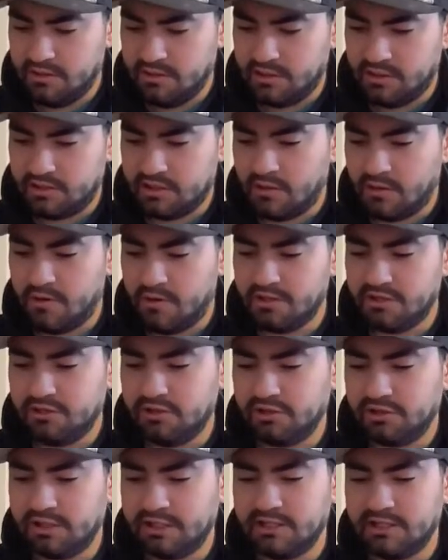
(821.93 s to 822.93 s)
because I want it to
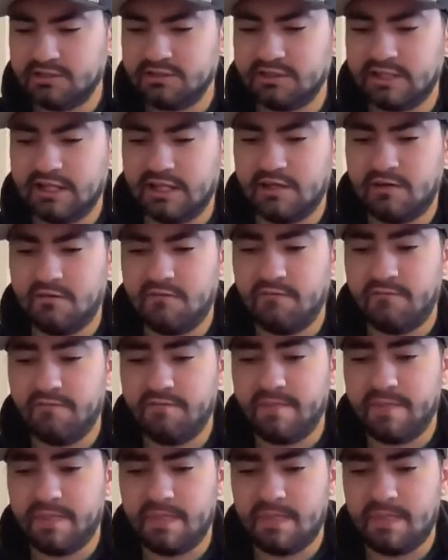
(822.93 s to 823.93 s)
look like it's like
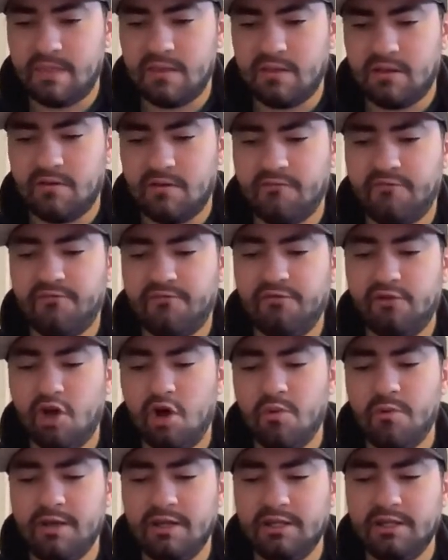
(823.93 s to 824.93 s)

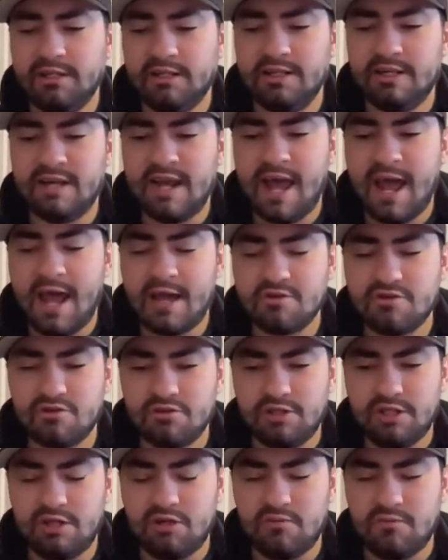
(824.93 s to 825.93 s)
flowing
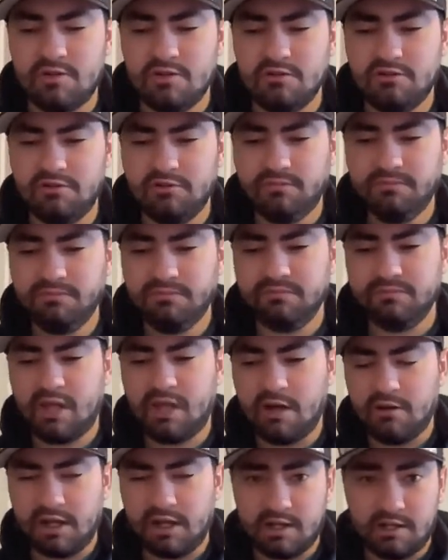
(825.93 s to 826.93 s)
naturally almost, not
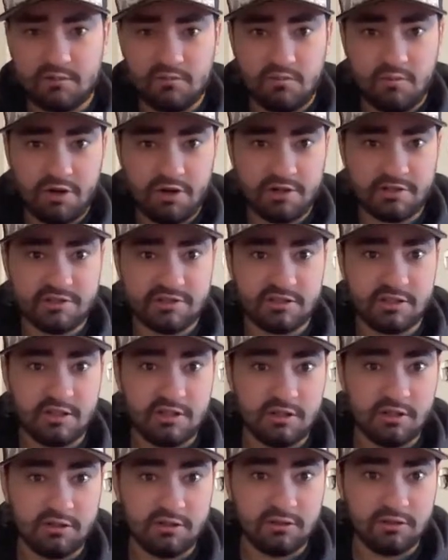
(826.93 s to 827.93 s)
like where it's
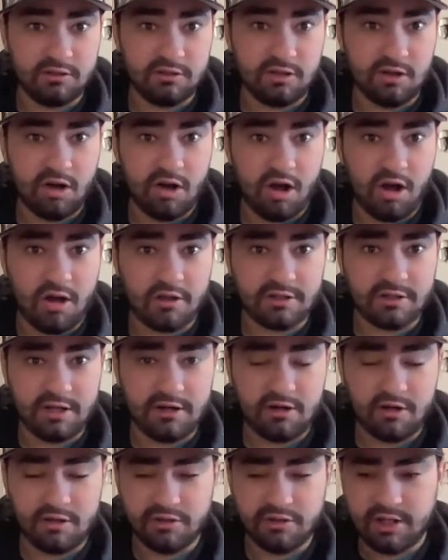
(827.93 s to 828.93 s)
on
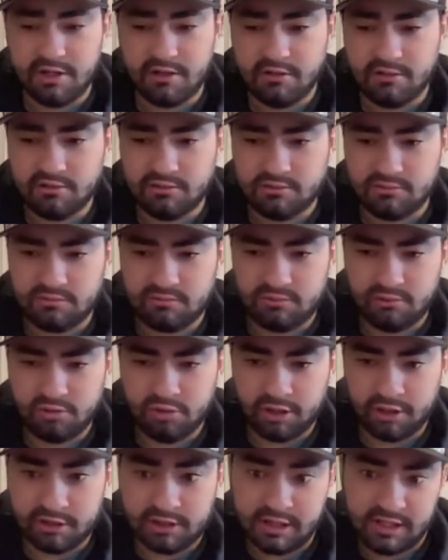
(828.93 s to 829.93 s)
there,
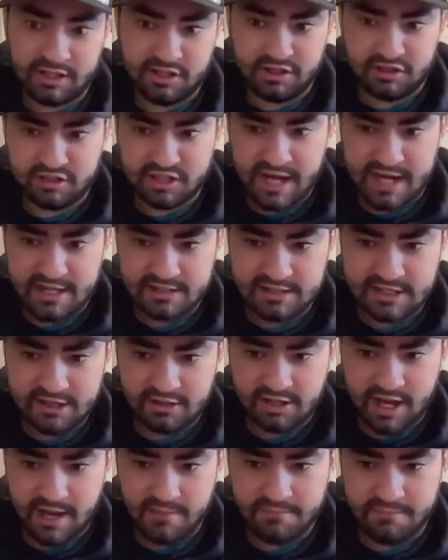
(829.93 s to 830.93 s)
or that kind of tell that
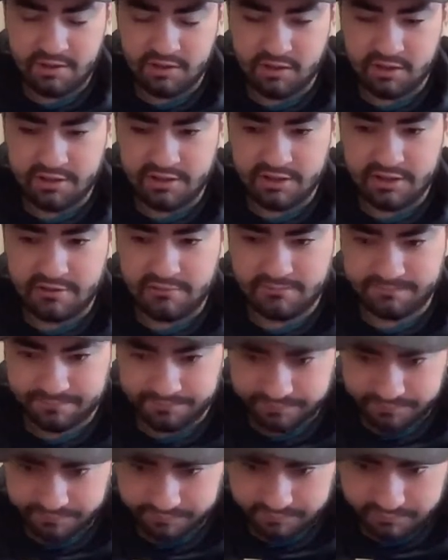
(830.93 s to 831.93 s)
I put it on there.
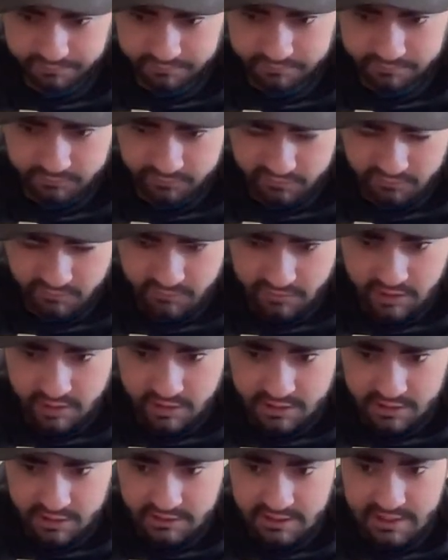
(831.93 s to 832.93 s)
I
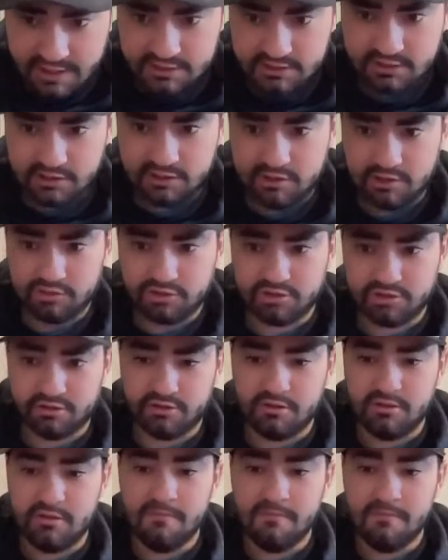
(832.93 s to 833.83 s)
think that is closer.